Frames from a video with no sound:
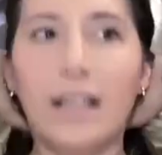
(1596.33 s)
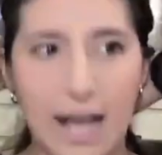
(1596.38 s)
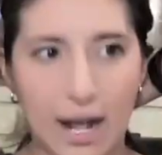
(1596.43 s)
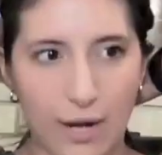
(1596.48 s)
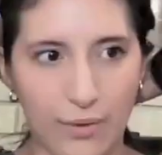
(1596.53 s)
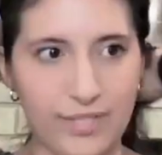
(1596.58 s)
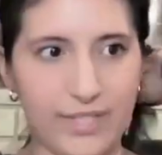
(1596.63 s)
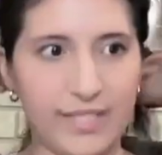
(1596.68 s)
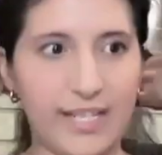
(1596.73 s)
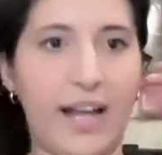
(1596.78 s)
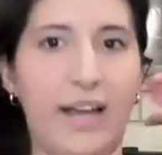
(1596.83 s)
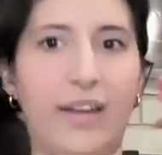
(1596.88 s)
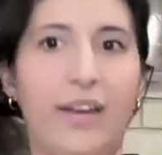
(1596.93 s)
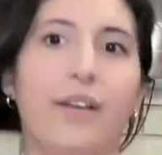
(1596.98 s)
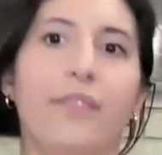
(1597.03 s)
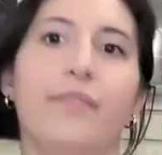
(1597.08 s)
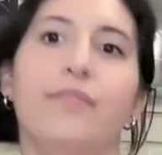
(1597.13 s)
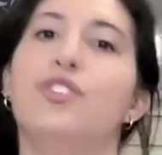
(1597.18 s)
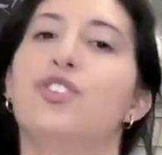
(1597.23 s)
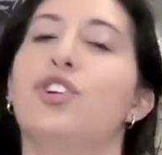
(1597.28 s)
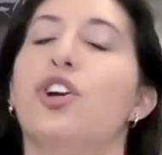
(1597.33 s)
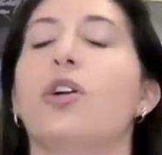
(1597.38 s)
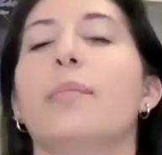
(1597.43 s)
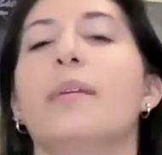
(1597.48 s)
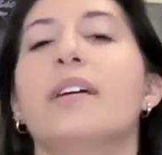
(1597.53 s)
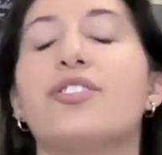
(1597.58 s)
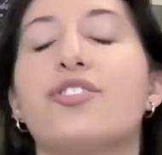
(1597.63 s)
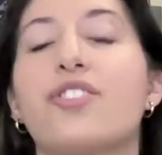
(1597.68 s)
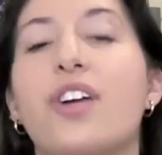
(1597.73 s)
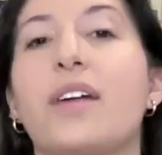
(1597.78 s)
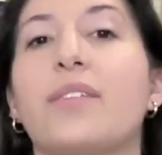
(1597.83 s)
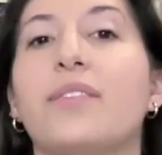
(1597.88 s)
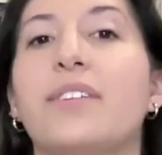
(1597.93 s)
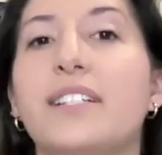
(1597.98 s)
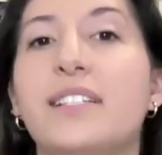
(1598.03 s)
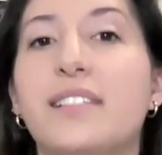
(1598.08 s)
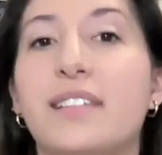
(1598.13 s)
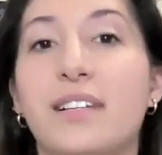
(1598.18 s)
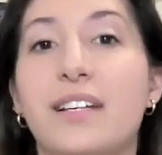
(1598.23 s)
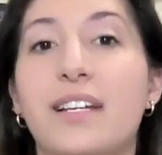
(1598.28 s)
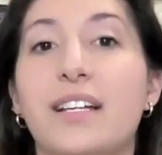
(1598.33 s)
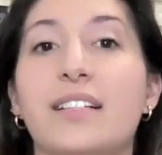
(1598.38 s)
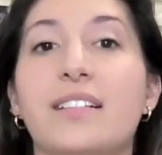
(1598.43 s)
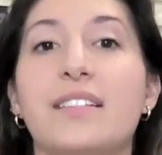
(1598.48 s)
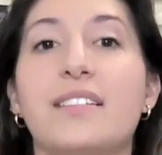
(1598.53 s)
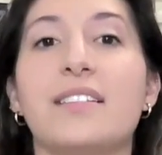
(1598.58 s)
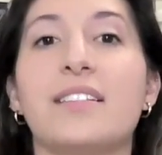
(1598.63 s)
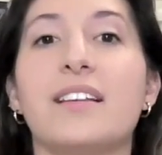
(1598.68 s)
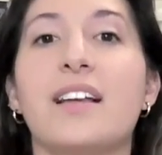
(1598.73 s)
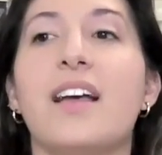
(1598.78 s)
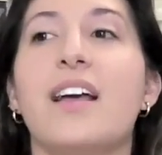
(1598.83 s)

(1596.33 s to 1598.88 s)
outside of German dry Rieslings.